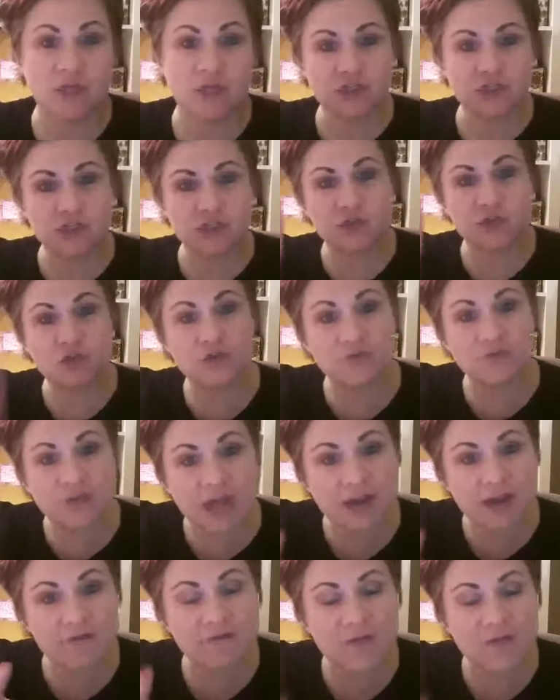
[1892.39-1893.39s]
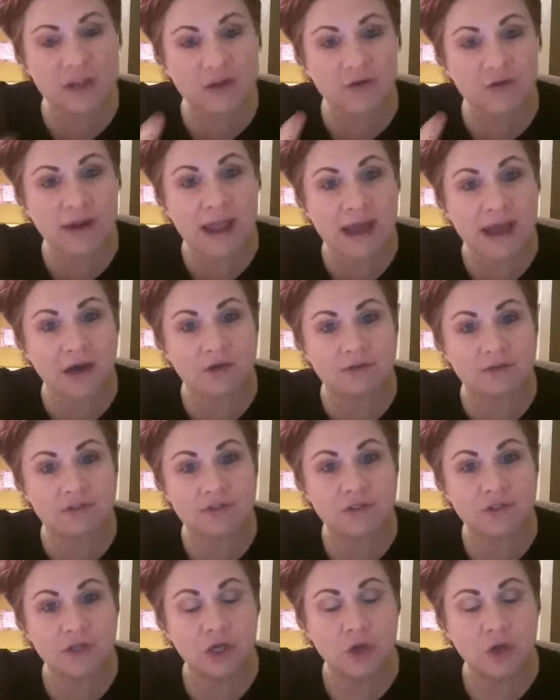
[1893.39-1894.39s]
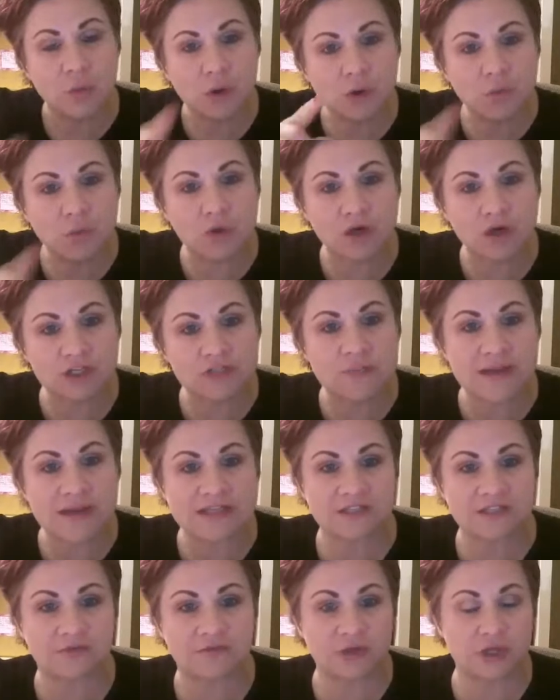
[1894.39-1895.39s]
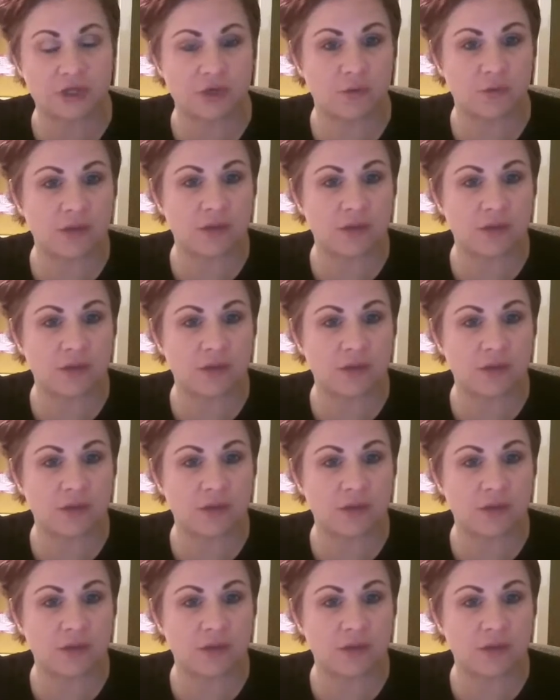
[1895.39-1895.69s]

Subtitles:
So you've got to figure out what works best for you.